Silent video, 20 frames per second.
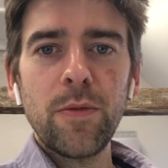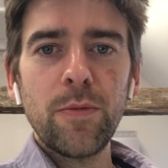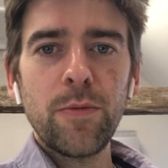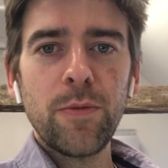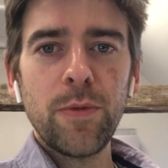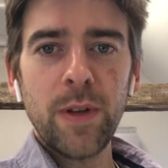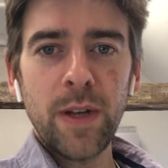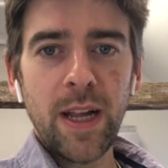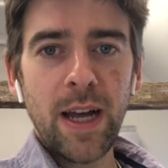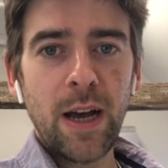
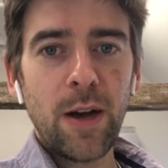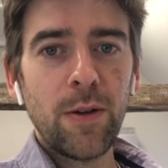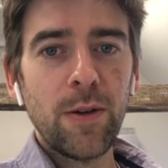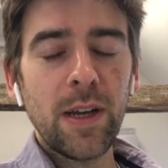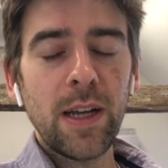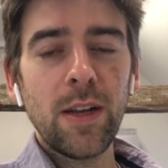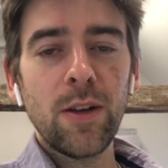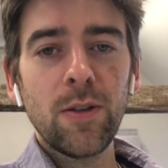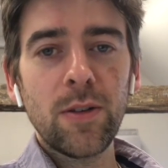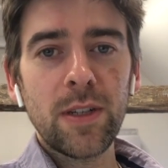for now,
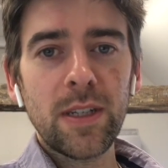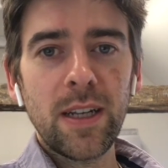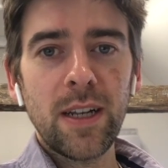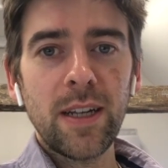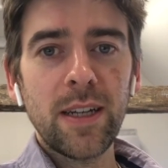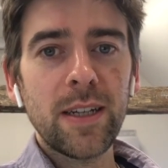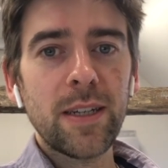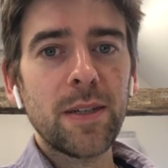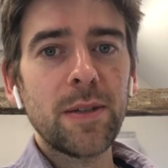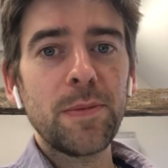it looks
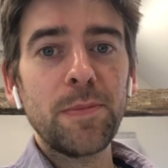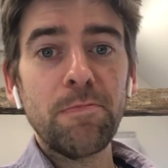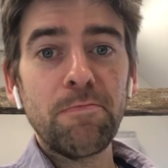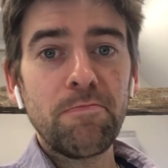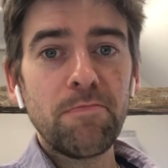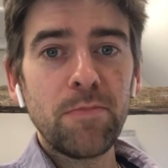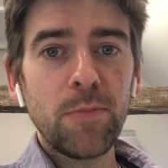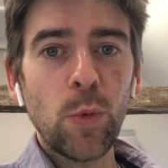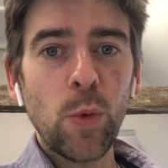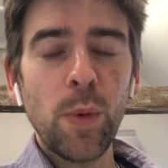like
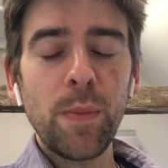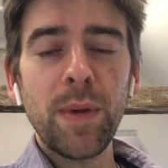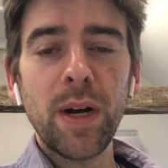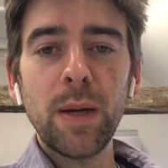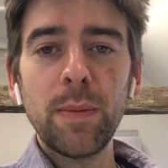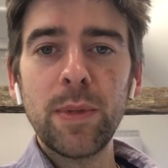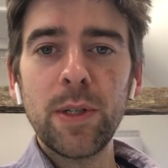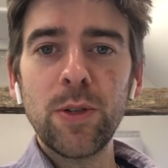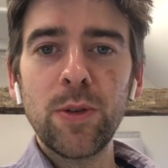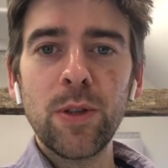we
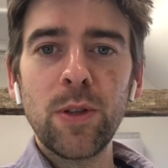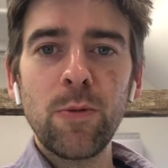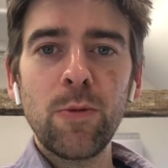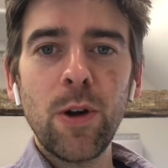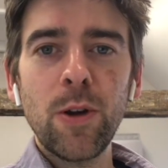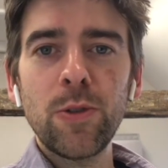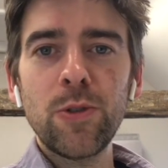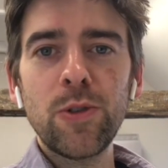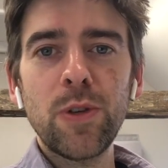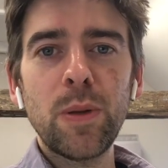might be doing the
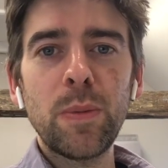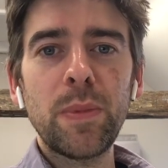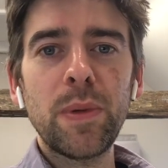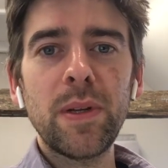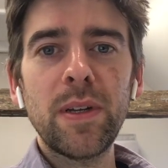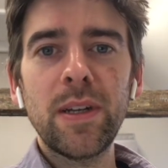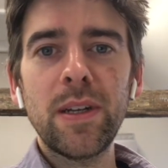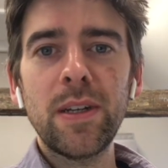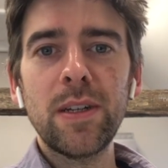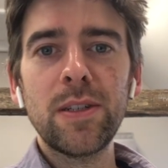road trip
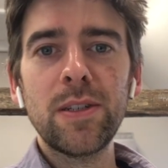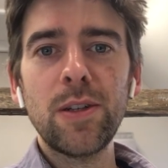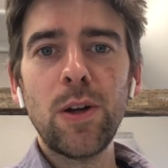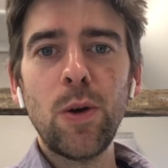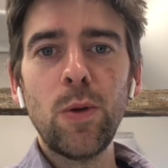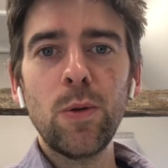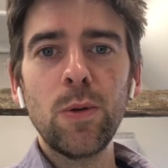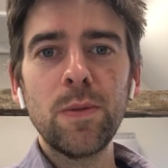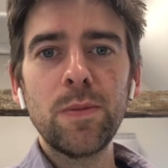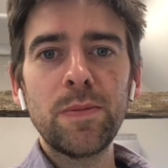in a
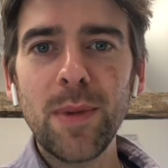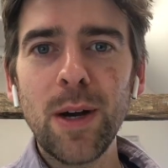Soul.